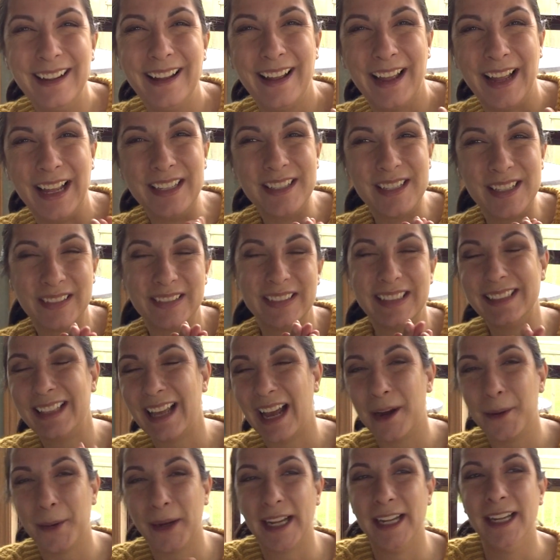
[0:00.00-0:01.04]
and do it
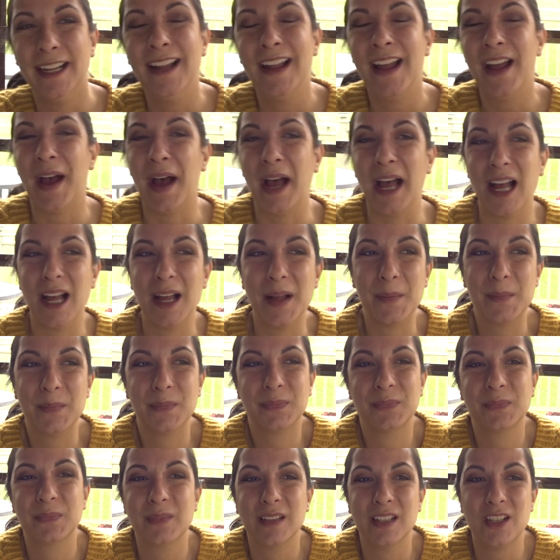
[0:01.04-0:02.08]
that way.
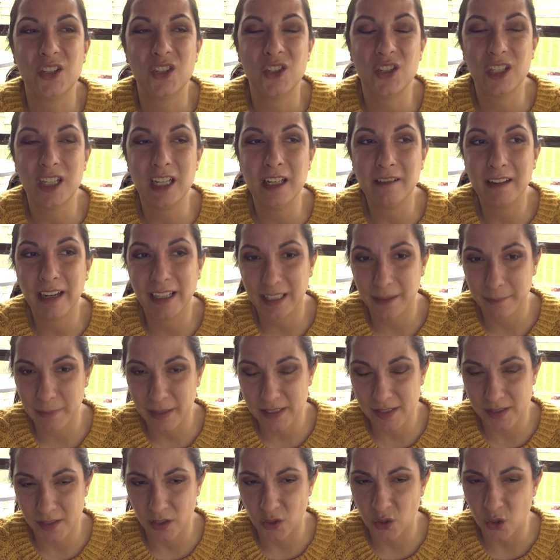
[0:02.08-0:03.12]
She
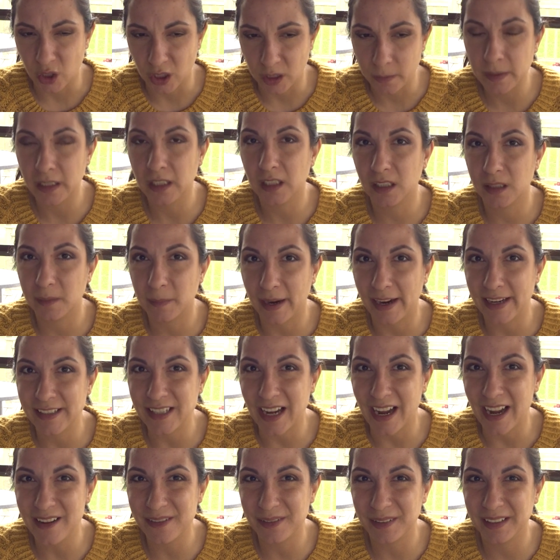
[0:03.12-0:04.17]
recommends the tubular bind
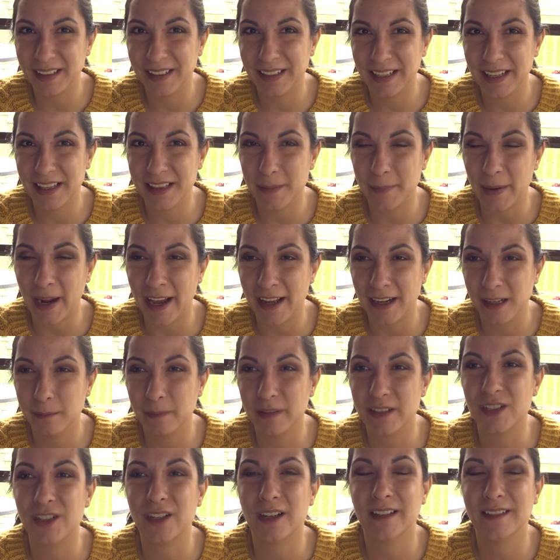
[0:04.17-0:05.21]
off in the pattern,
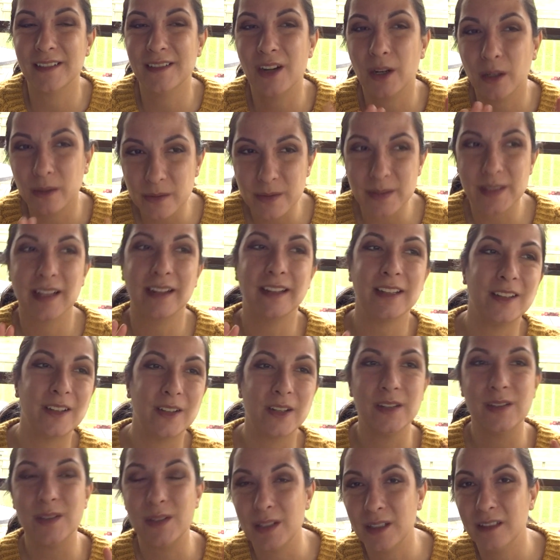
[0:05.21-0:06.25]
but she notes that you
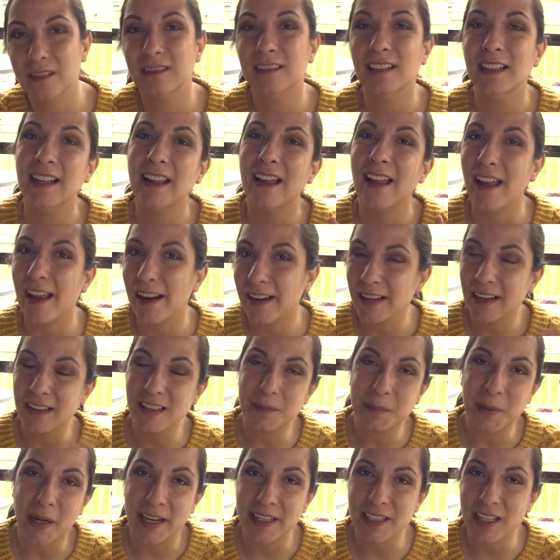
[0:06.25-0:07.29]
can do any other
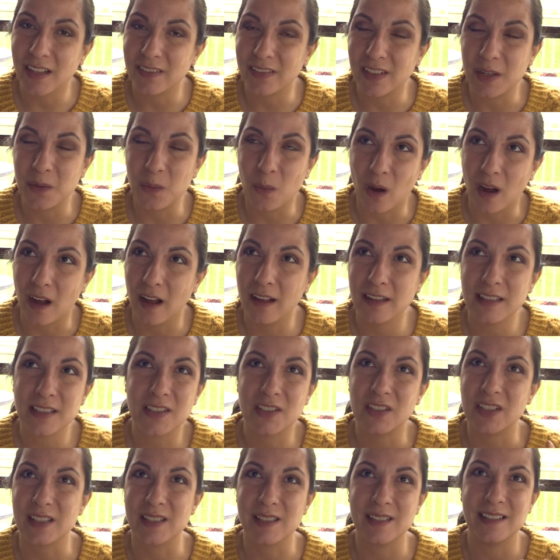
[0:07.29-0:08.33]
bind off you want.
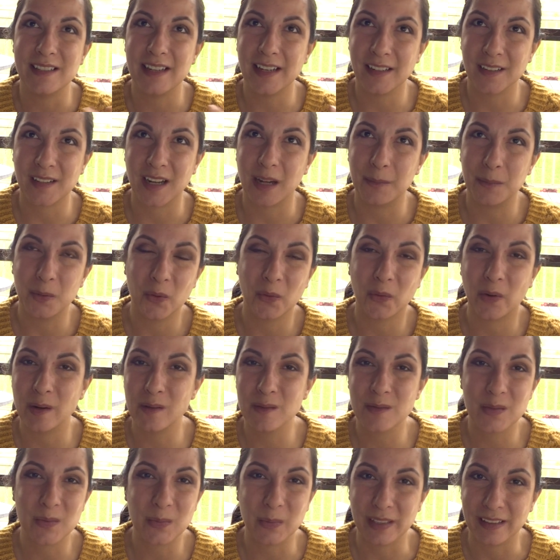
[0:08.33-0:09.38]
Just knit a couple
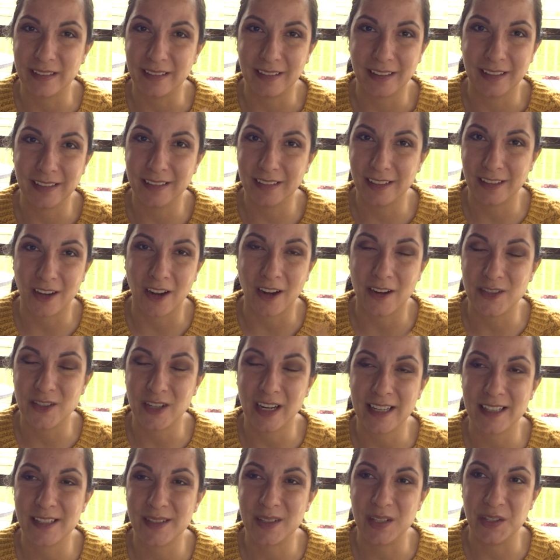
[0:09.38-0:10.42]
rows with the
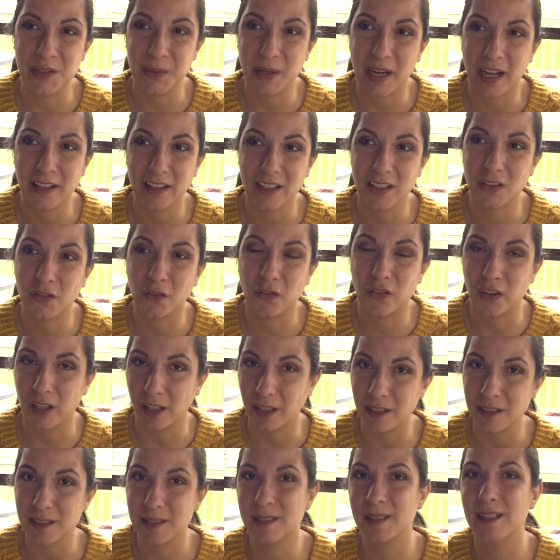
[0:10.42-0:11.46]
contrast 2 color
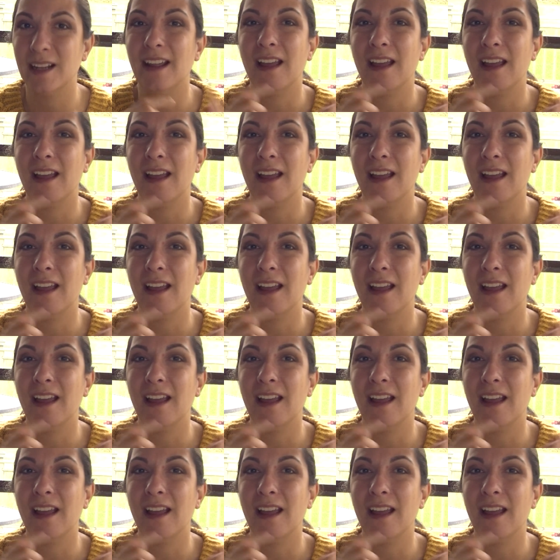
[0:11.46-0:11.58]
first,